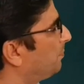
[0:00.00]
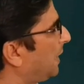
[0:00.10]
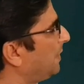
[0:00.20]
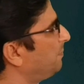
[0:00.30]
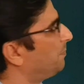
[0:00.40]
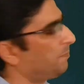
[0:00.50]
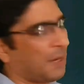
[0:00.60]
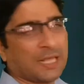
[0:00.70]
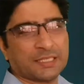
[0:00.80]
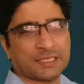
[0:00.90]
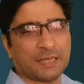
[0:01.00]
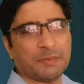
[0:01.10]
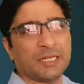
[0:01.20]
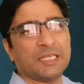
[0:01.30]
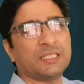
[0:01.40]
5 plus
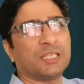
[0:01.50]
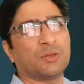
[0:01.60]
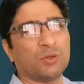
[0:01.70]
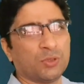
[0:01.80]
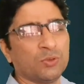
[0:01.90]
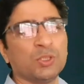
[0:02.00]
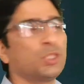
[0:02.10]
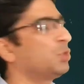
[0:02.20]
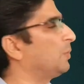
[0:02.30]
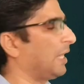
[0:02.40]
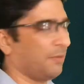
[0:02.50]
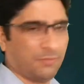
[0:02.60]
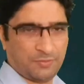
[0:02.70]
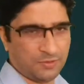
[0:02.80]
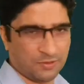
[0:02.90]
7 is equal to 12.
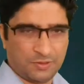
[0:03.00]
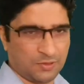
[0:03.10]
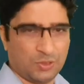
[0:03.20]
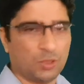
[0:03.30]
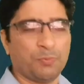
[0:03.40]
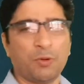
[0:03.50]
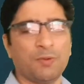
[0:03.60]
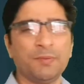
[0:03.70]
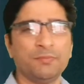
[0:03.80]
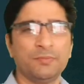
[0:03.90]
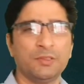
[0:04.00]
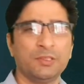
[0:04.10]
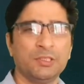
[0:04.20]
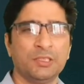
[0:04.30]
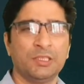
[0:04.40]
No problem.
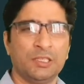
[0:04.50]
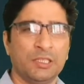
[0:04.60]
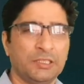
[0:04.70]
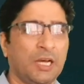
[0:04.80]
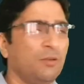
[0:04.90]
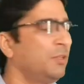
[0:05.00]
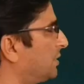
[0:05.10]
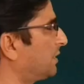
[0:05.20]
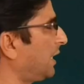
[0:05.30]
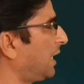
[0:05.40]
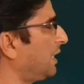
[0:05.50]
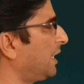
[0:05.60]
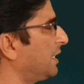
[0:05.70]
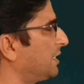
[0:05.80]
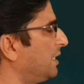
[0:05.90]
Now second
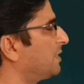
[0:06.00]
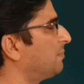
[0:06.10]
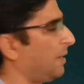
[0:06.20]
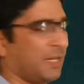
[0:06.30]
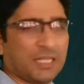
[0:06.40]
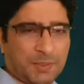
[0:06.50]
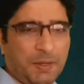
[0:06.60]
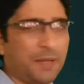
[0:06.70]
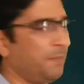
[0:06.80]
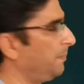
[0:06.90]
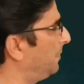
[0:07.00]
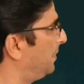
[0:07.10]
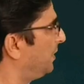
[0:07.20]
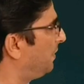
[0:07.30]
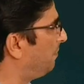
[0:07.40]
case is -5
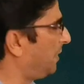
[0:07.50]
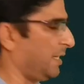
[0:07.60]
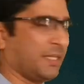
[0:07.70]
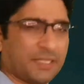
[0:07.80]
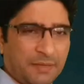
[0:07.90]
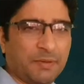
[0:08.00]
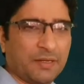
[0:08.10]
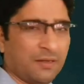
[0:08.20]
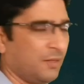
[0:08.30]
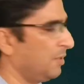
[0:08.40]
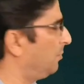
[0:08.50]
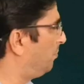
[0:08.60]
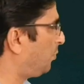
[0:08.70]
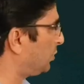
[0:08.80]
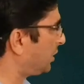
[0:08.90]
-7.
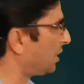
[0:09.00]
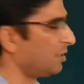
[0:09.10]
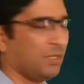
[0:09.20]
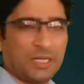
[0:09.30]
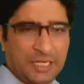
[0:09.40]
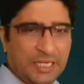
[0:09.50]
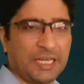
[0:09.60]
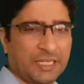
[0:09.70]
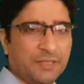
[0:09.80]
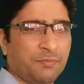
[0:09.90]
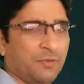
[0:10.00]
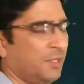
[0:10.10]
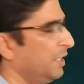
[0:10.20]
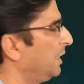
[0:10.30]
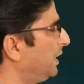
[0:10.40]
Both are negative.
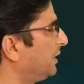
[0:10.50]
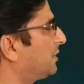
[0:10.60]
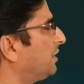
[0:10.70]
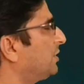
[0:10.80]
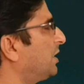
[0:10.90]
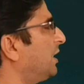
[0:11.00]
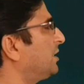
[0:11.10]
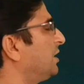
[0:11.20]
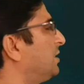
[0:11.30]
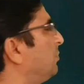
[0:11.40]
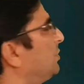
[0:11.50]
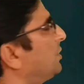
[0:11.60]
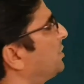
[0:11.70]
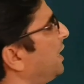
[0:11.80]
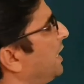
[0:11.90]
In such cases you
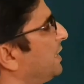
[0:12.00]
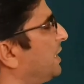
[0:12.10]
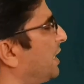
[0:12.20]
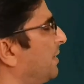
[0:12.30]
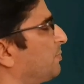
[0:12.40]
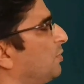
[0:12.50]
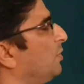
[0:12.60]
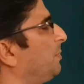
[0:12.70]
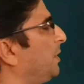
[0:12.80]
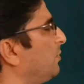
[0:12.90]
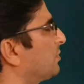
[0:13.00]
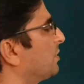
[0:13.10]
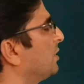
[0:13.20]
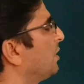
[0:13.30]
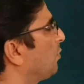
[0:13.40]
just add their absolute values
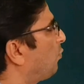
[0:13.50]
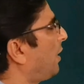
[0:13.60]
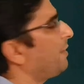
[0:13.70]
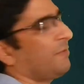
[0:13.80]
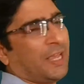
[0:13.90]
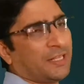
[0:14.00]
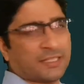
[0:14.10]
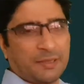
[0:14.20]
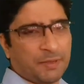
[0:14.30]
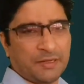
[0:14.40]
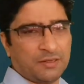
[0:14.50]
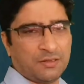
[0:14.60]
5 and 7,